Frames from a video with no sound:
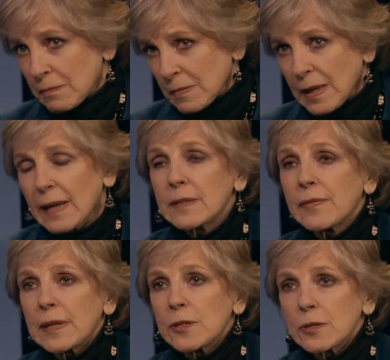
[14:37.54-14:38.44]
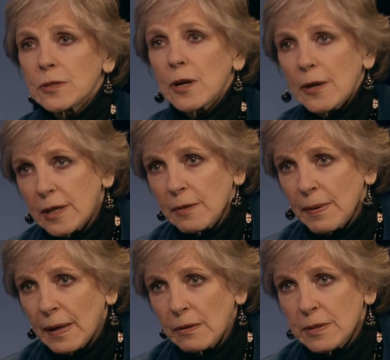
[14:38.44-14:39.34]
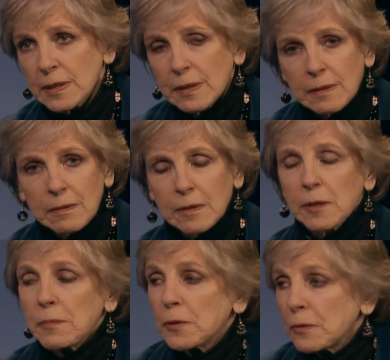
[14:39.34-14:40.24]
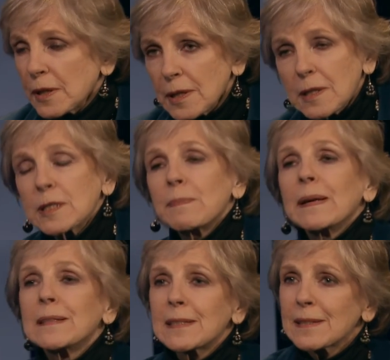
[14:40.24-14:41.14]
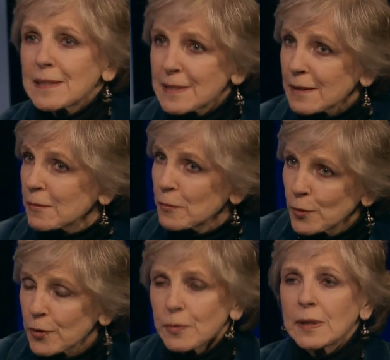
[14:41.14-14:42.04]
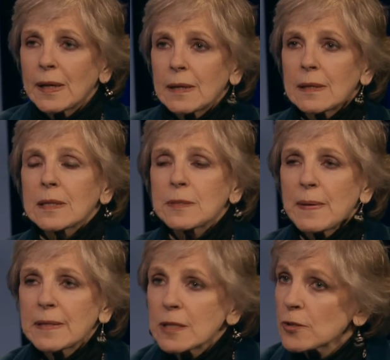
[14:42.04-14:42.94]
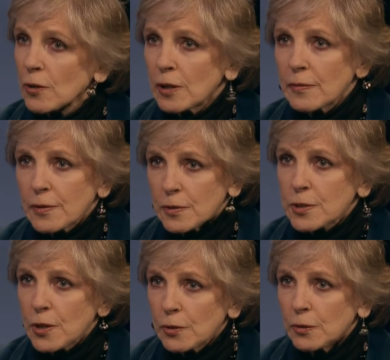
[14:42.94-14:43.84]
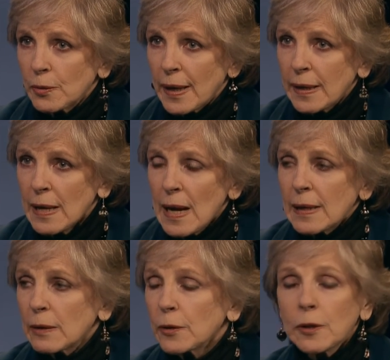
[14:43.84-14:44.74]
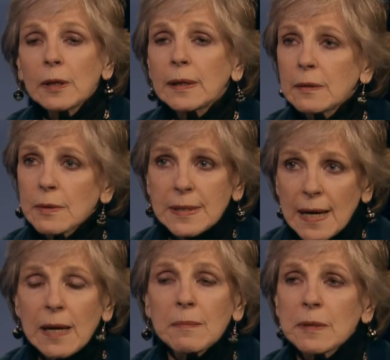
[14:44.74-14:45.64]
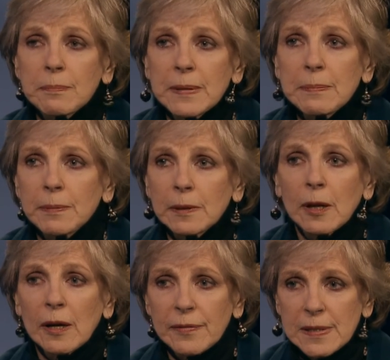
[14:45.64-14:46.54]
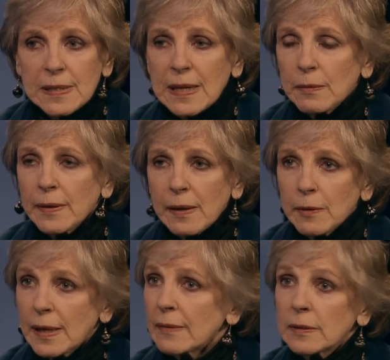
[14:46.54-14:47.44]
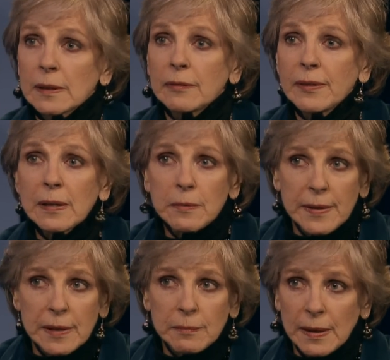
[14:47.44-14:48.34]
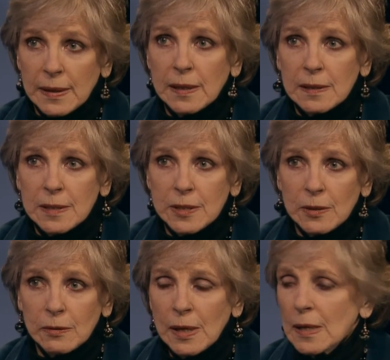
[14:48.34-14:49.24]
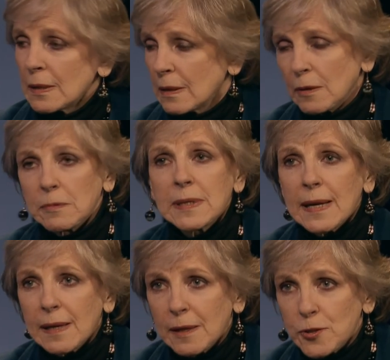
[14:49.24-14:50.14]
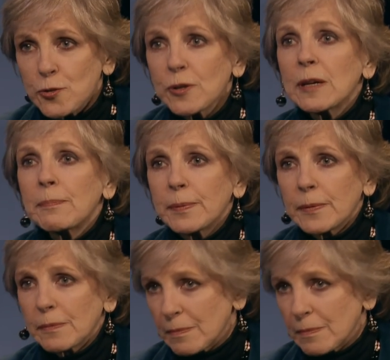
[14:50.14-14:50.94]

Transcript: kinds of things you're talking about, uh, commuting expenses, uh, work-related expenses, all of those go away. Now, early in retirement, people often say, well, they want to have a little fun with their money, and so, you know, taking a trip, uh,